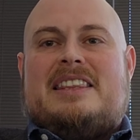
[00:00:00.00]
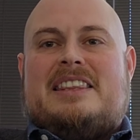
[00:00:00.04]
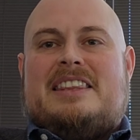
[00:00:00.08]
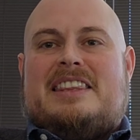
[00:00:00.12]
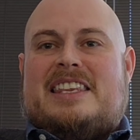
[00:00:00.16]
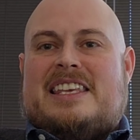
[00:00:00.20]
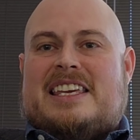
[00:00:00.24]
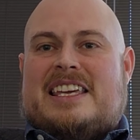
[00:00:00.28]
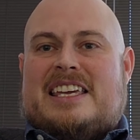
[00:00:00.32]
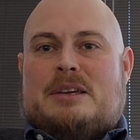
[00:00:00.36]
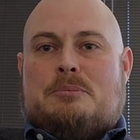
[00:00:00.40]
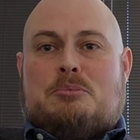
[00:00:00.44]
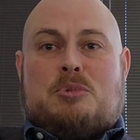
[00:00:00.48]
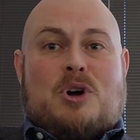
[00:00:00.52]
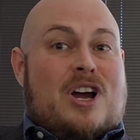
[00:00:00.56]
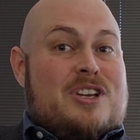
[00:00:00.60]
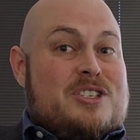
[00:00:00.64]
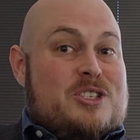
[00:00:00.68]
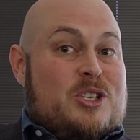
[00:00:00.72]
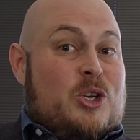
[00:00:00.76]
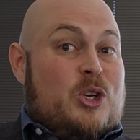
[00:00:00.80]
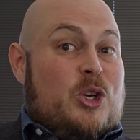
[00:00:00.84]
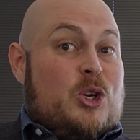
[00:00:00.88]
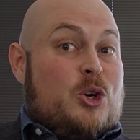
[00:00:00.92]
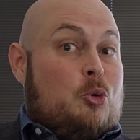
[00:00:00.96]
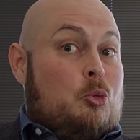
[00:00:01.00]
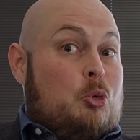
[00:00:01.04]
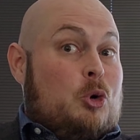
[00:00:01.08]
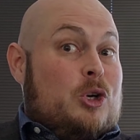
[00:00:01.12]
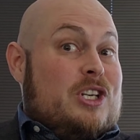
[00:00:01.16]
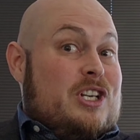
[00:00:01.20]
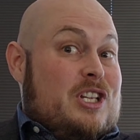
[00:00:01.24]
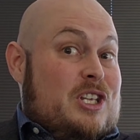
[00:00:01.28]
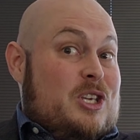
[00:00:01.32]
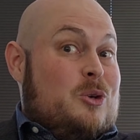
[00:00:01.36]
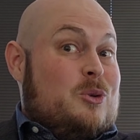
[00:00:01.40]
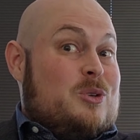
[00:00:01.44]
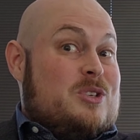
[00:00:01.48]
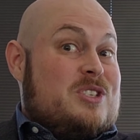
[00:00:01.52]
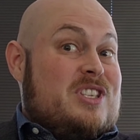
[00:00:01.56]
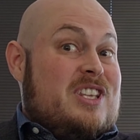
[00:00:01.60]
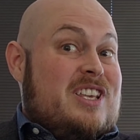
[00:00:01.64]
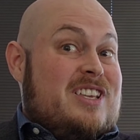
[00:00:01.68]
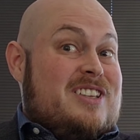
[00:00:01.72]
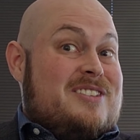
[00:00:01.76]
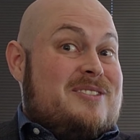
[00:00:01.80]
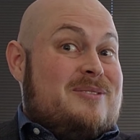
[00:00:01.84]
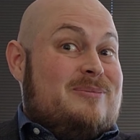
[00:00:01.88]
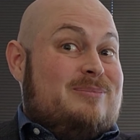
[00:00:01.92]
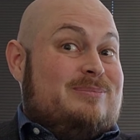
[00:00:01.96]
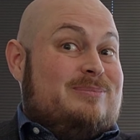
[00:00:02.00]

the prosecutor wouldn't use this.